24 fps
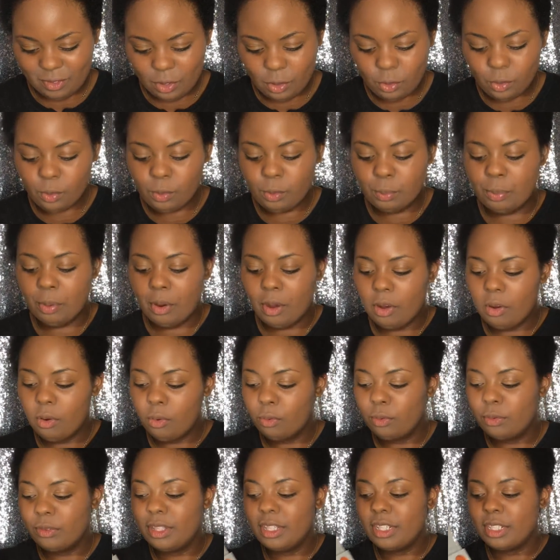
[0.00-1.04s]
Ooh,
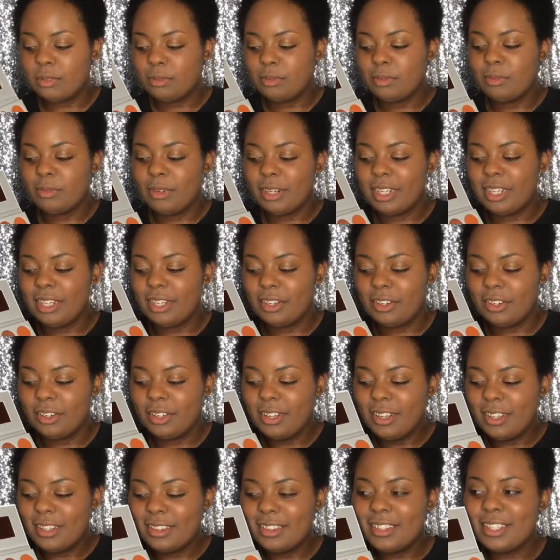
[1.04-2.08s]
this one right here.
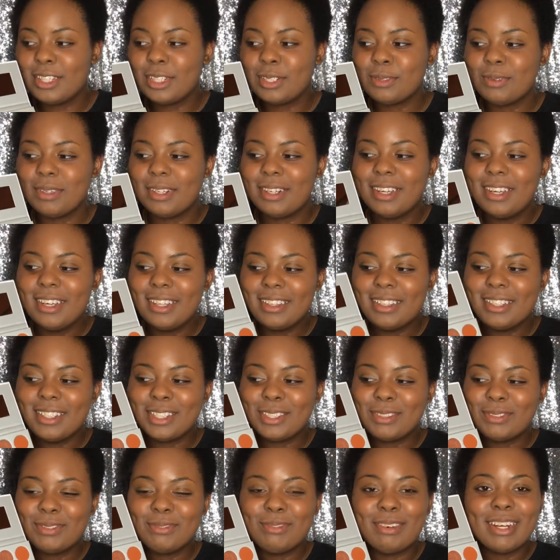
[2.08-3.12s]
This one
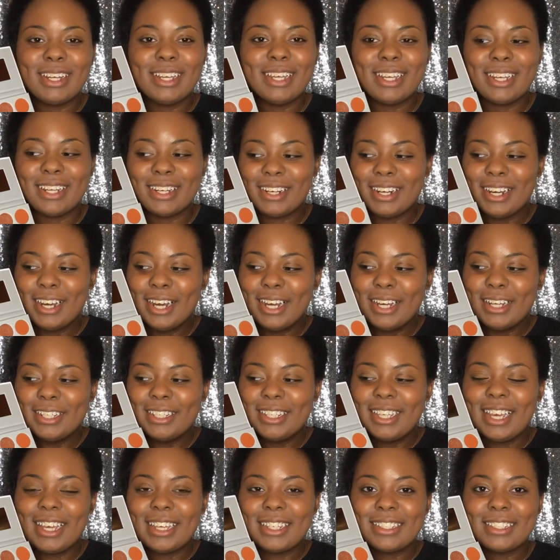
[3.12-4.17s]
right here.
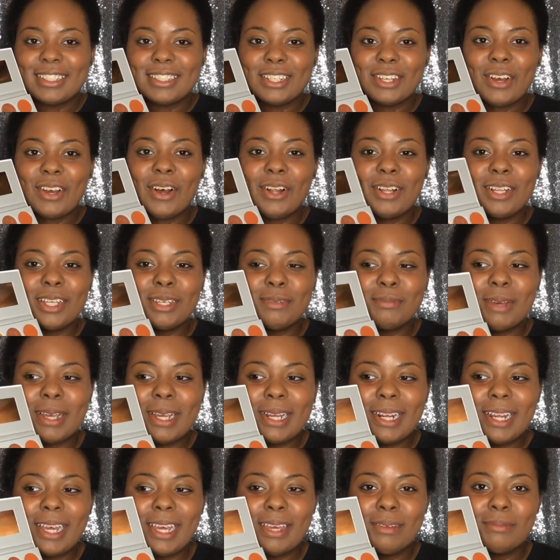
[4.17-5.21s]
Yes, calling my
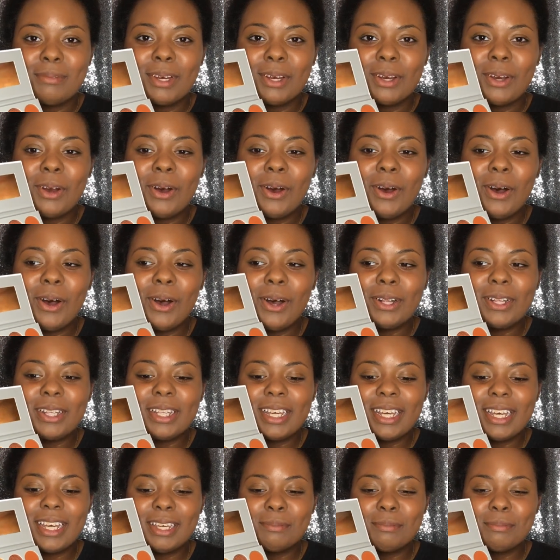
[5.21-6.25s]
name.
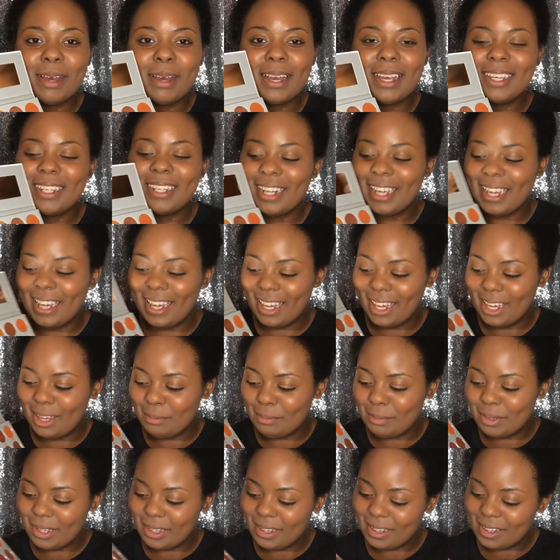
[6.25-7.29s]
Calling my
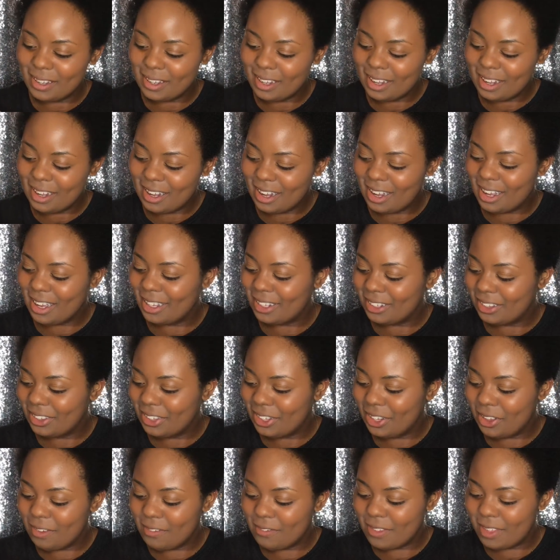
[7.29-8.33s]
name. I
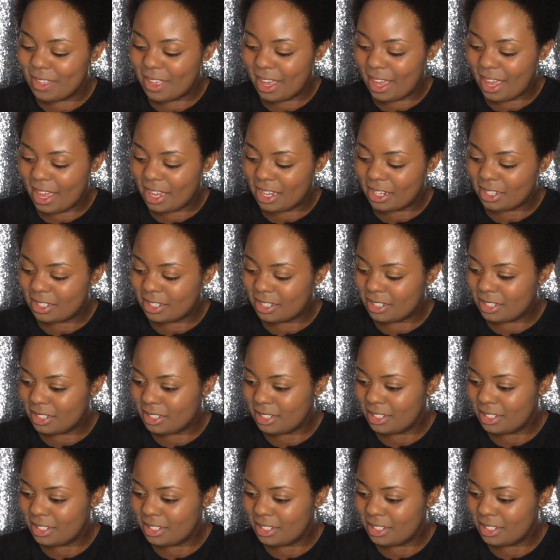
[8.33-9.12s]
love that.